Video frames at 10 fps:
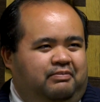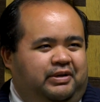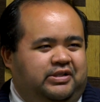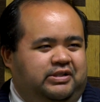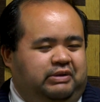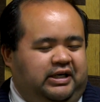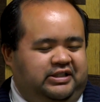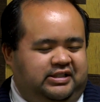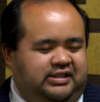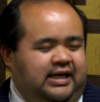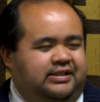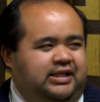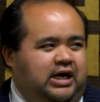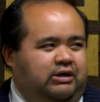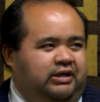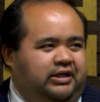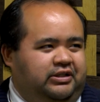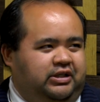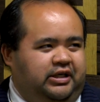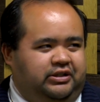because I just sat down
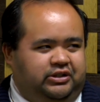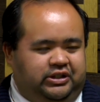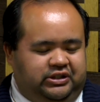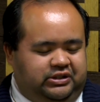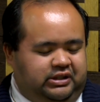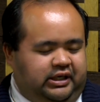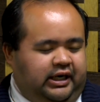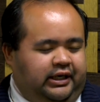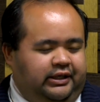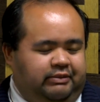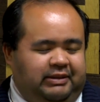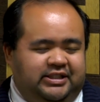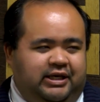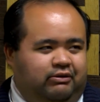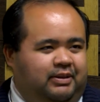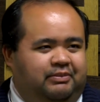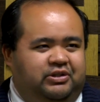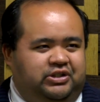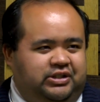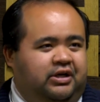and my TA
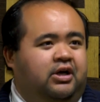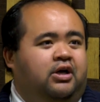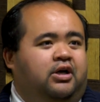remembered. She said,